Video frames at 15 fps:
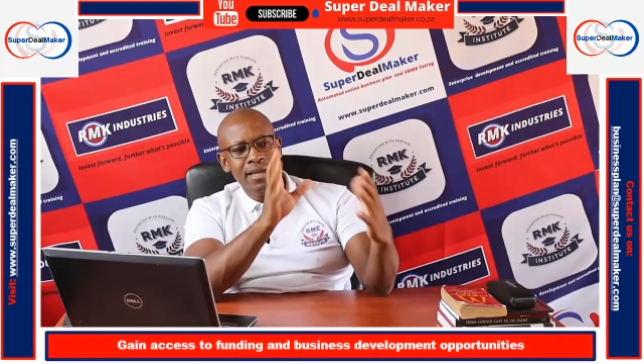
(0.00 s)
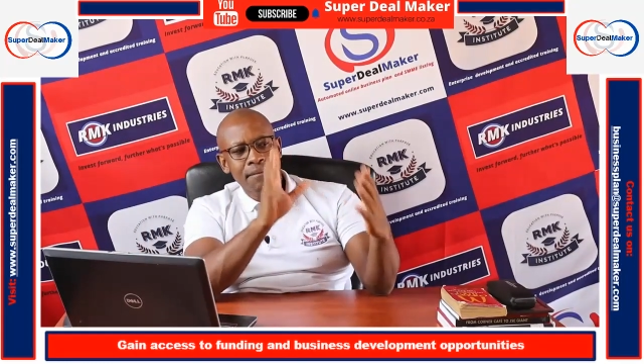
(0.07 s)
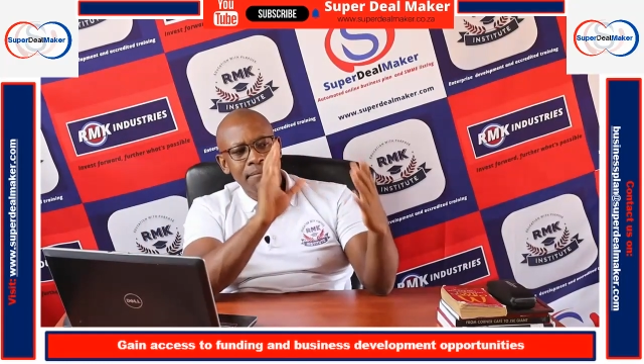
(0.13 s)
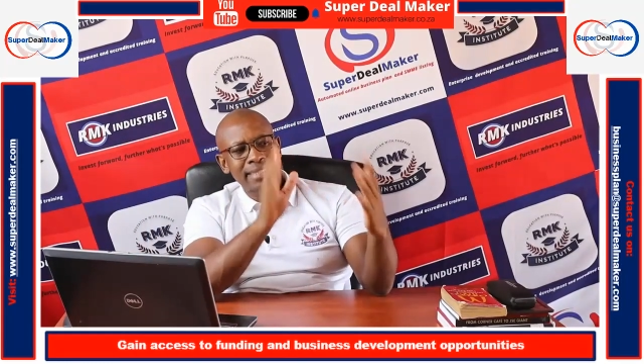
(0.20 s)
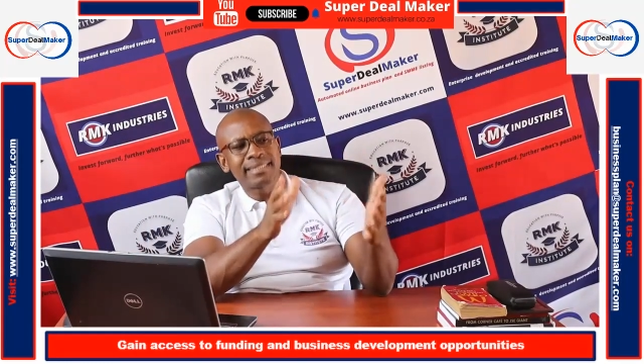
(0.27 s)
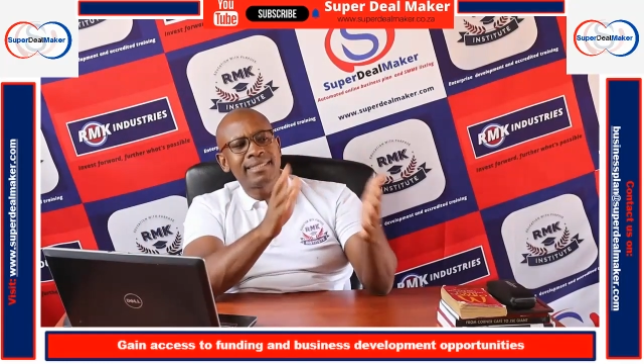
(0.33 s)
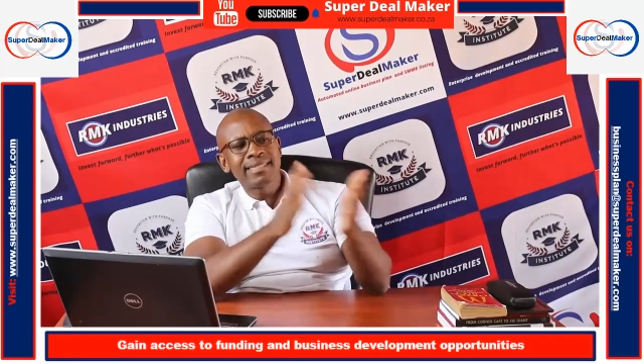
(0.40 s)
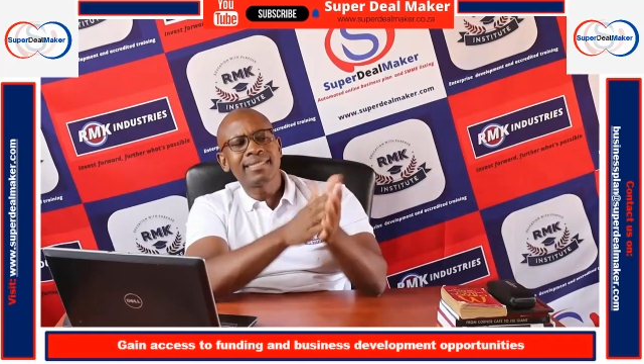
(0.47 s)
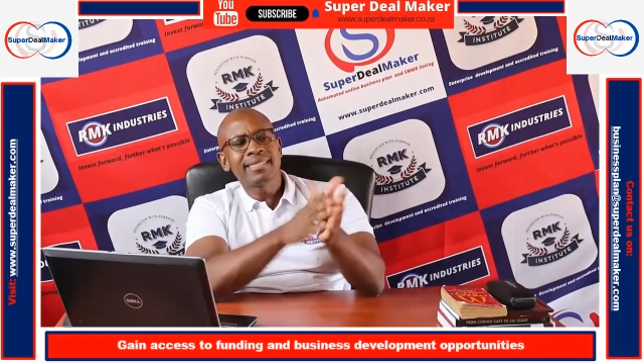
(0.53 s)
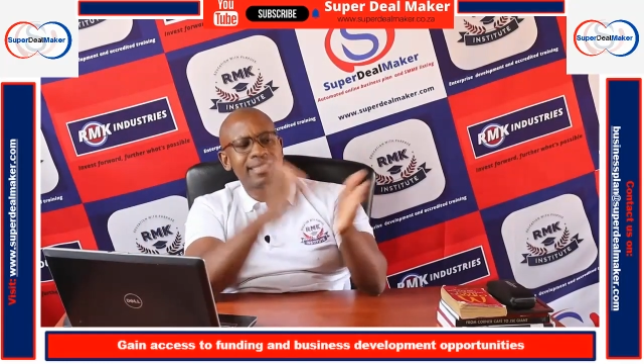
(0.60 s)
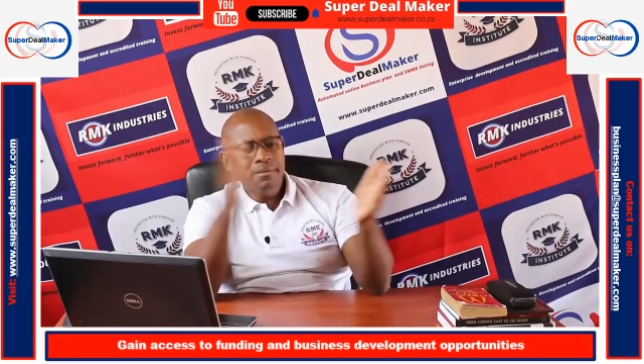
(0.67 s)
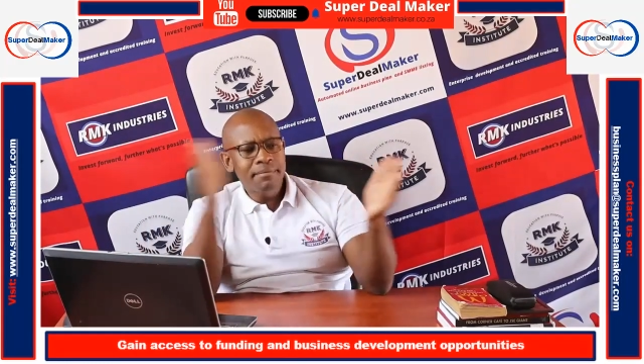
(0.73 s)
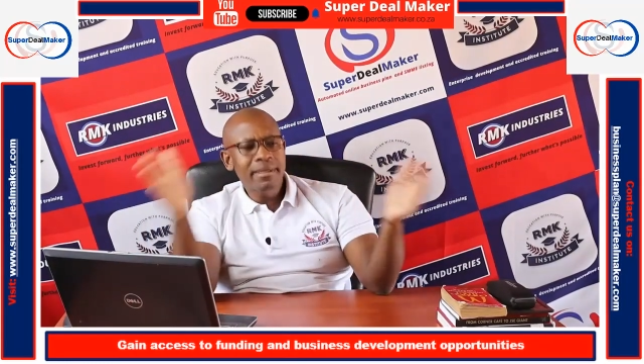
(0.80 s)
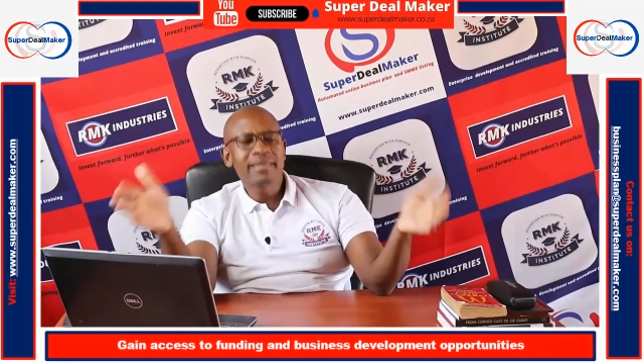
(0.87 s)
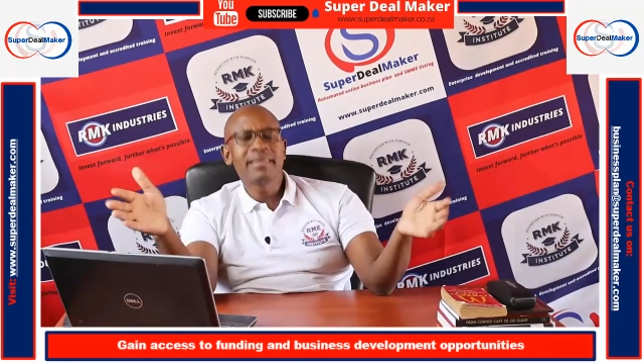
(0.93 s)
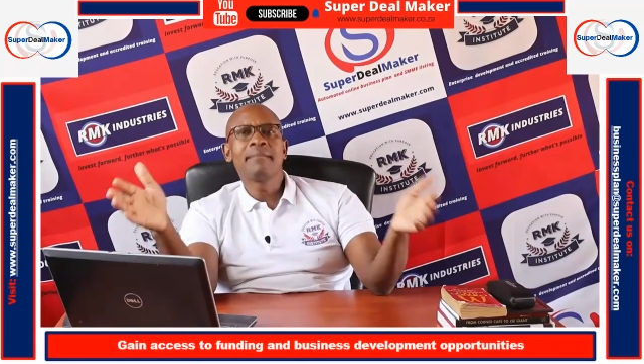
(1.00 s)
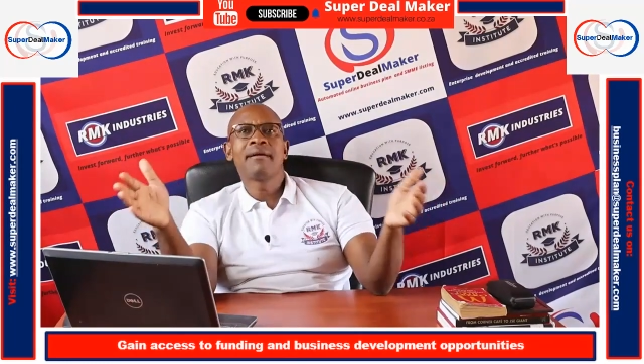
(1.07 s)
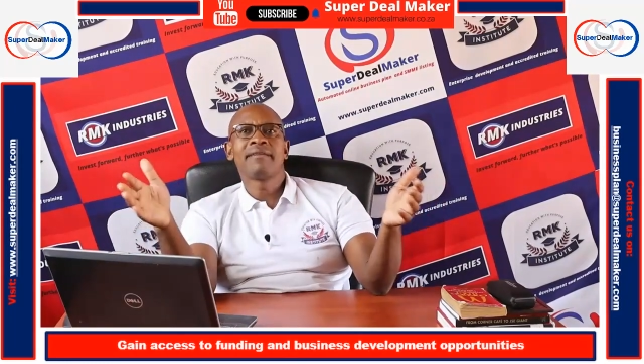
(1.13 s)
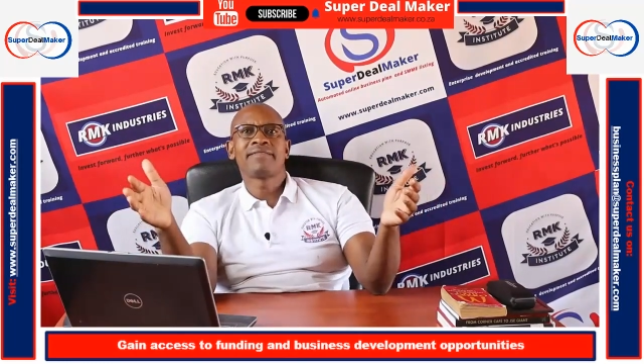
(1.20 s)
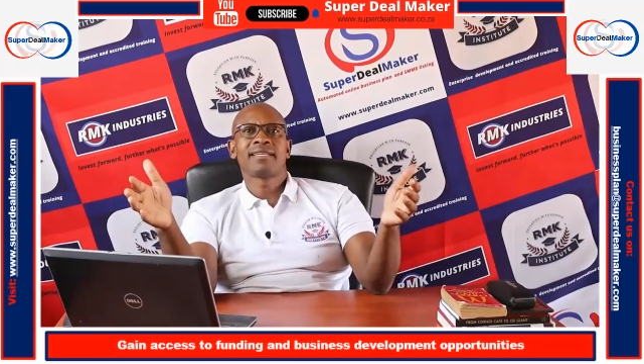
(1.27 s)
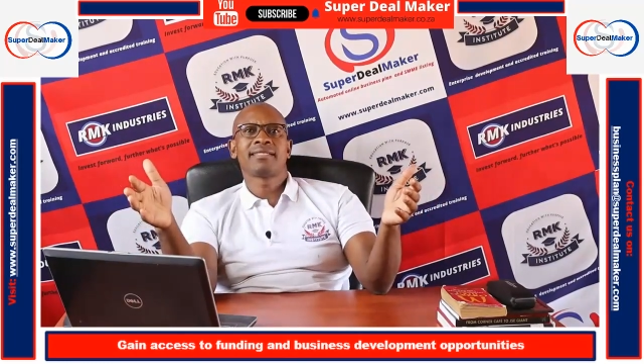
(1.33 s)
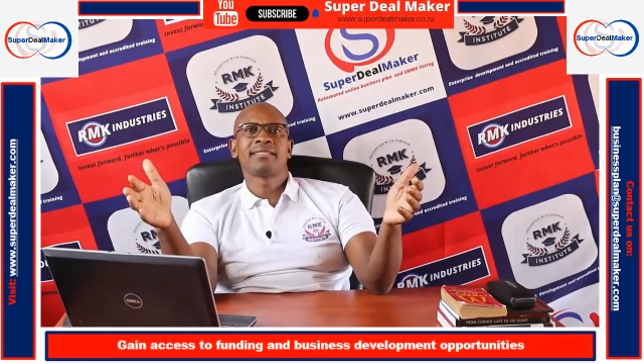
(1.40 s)
But let's say they pay them
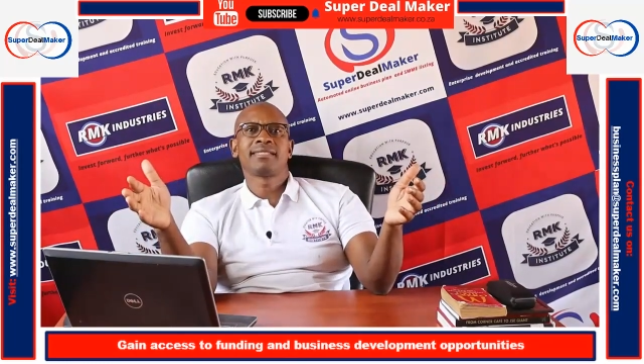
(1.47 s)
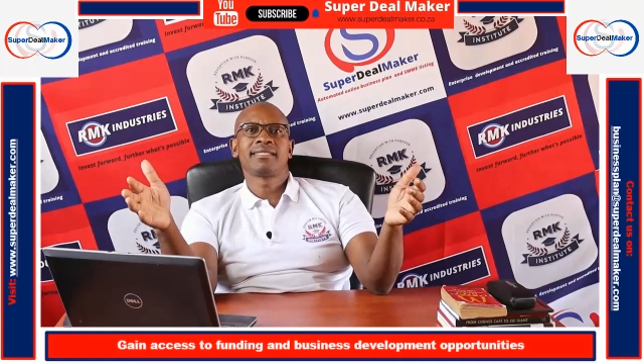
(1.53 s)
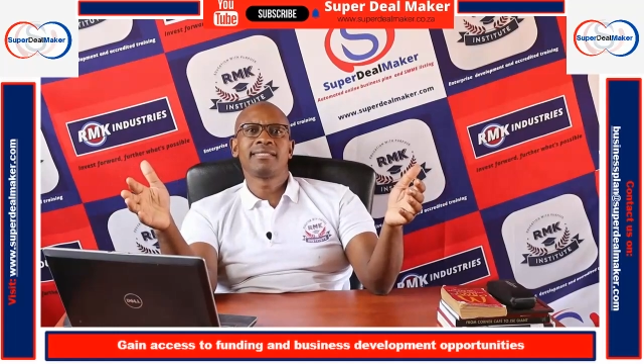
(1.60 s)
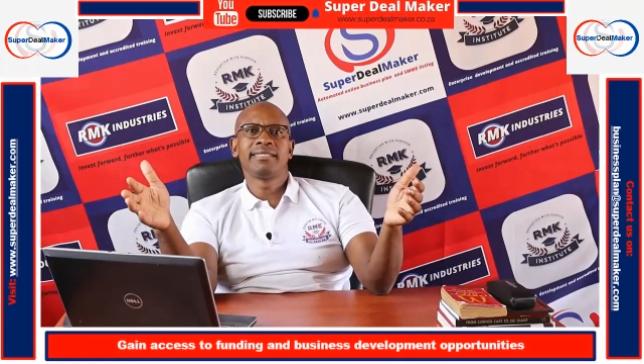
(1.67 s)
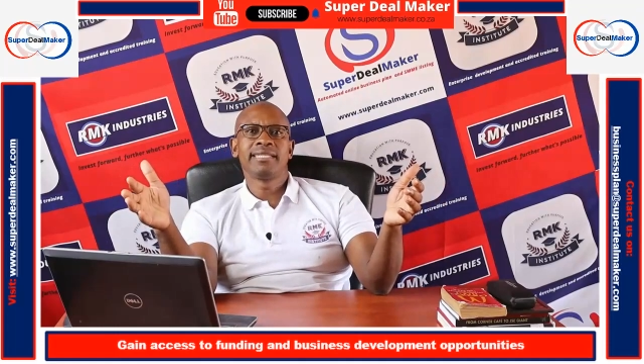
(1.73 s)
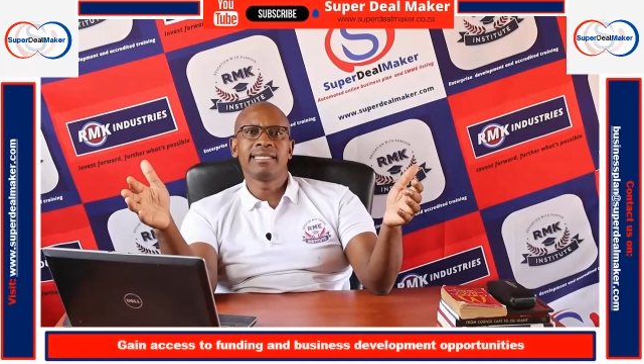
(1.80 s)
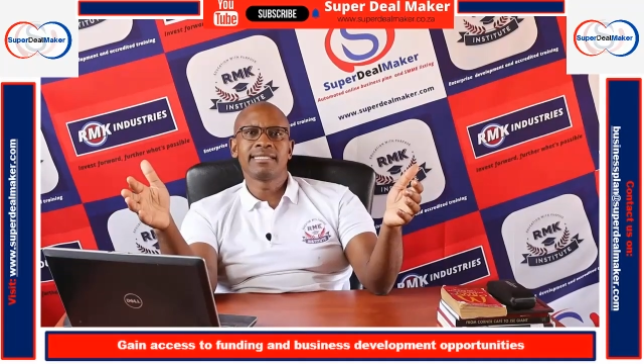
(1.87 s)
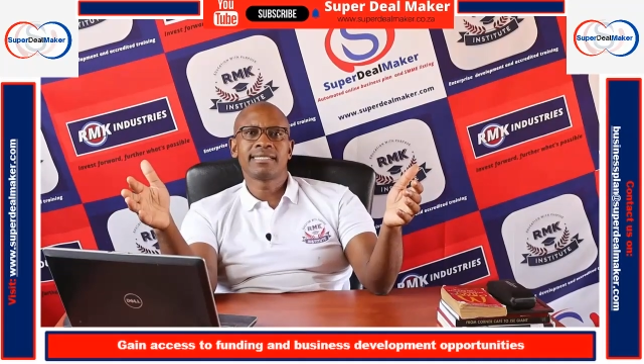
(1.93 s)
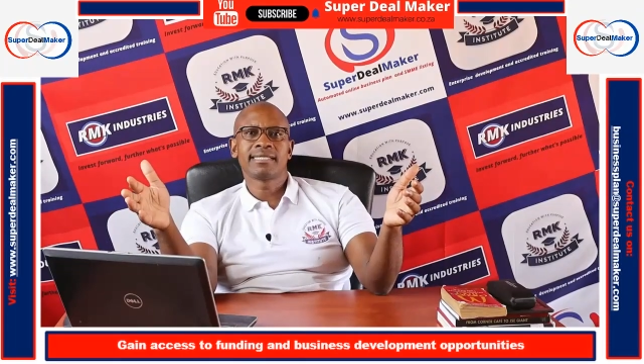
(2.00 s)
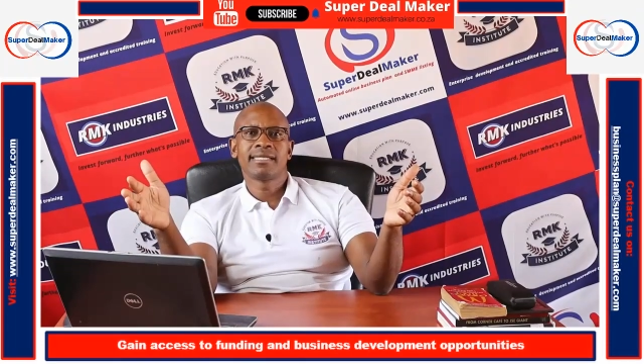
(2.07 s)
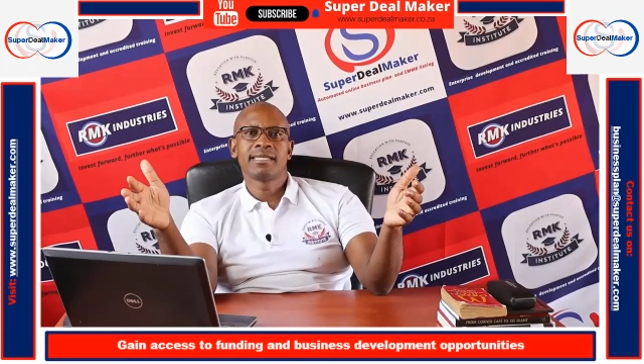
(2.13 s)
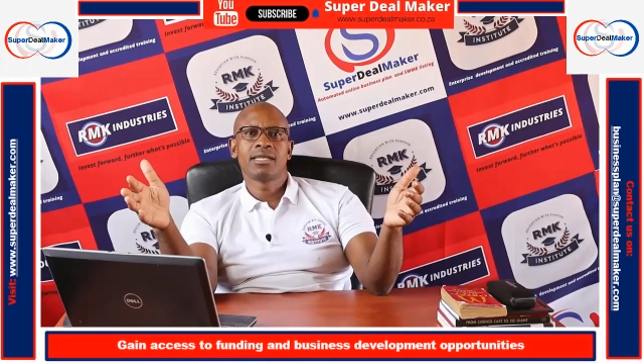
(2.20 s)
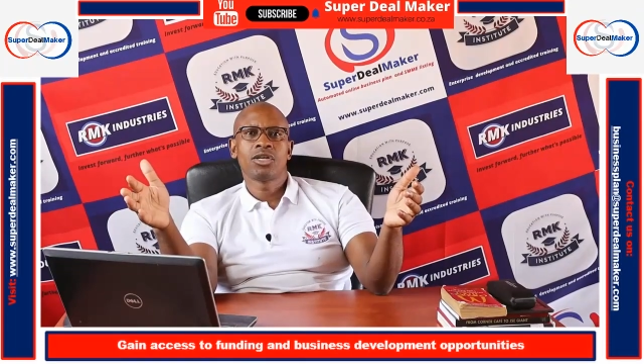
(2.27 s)
after 60 days.